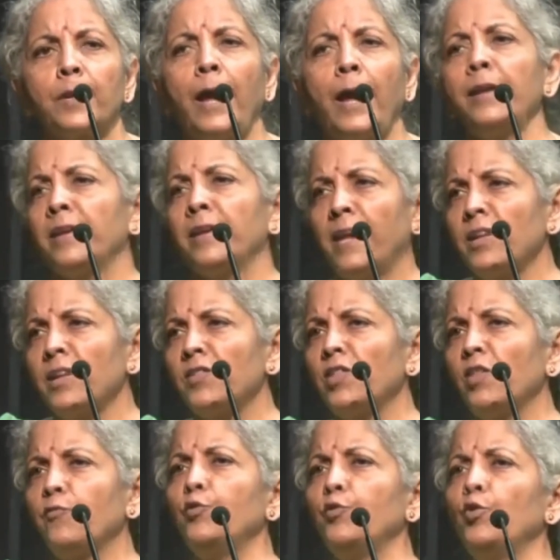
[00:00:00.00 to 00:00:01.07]
and get
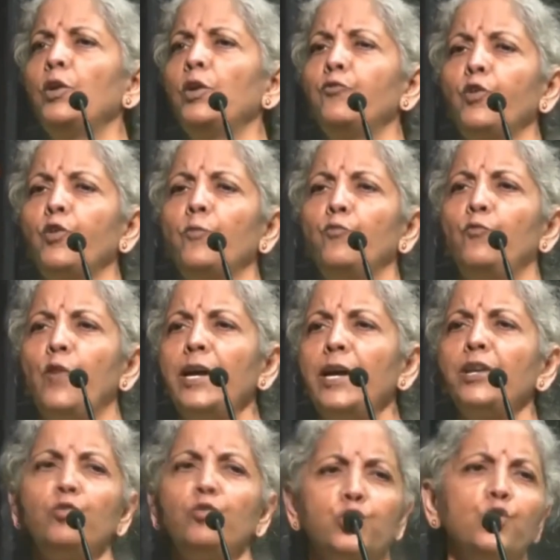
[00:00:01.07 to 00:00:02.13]
the fuel from
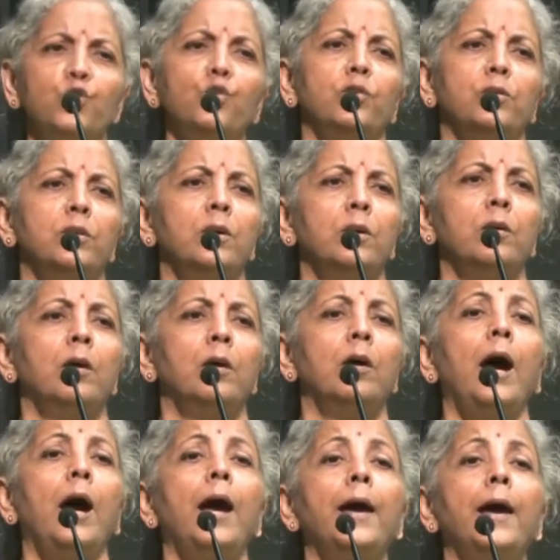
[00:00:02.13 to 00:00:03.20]
where you should.
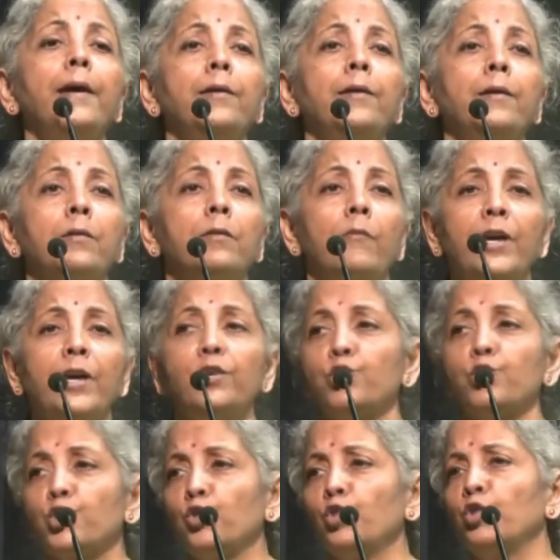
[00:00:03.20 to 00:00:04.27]
And where you
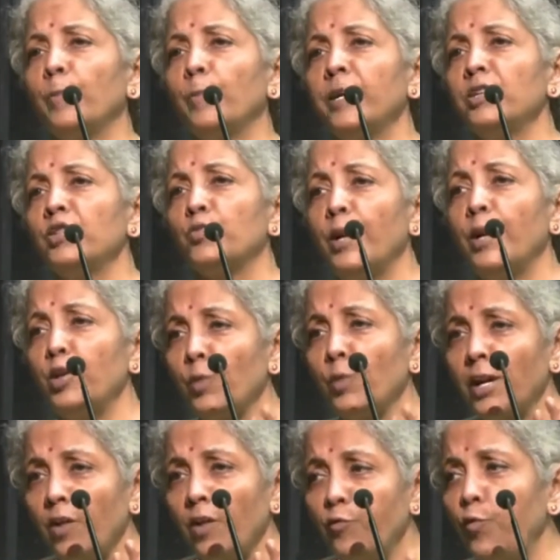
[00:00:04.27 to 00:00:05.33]
should means where you
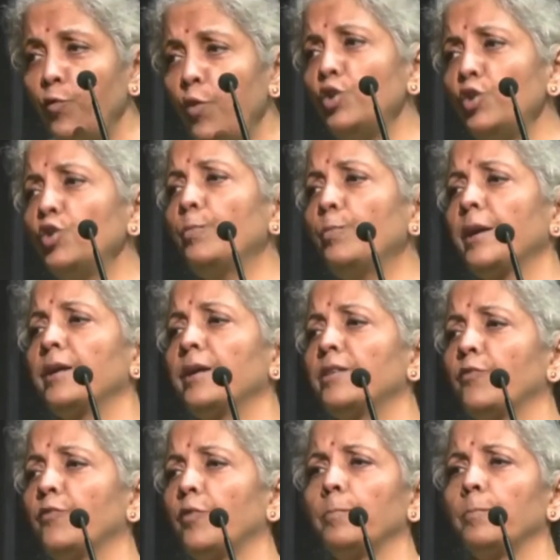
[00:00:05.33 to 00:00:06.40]
can afford to bring
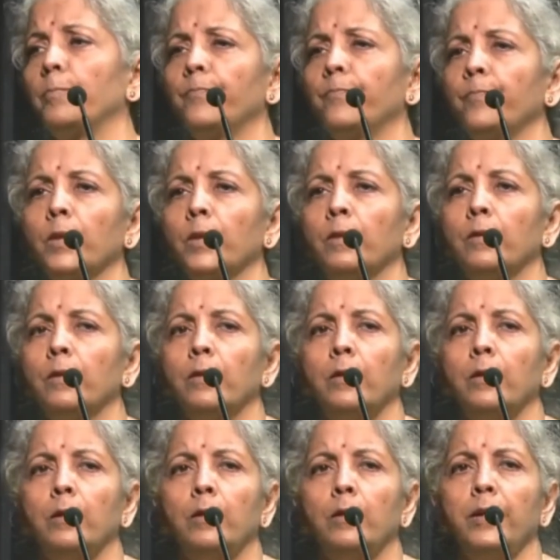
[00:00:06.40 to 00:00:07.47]
it from.
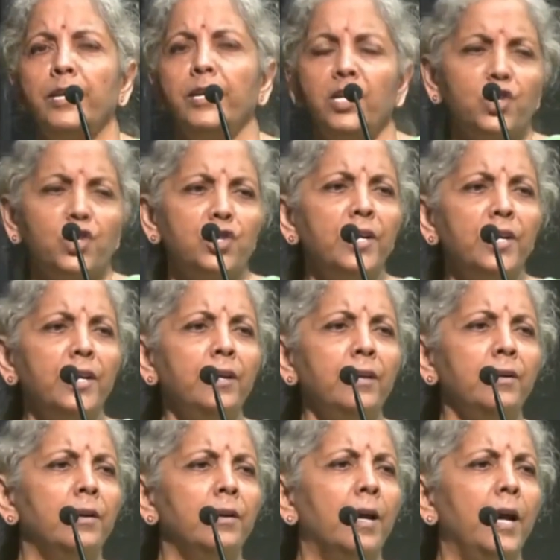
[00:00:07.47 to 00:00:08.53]
Initially,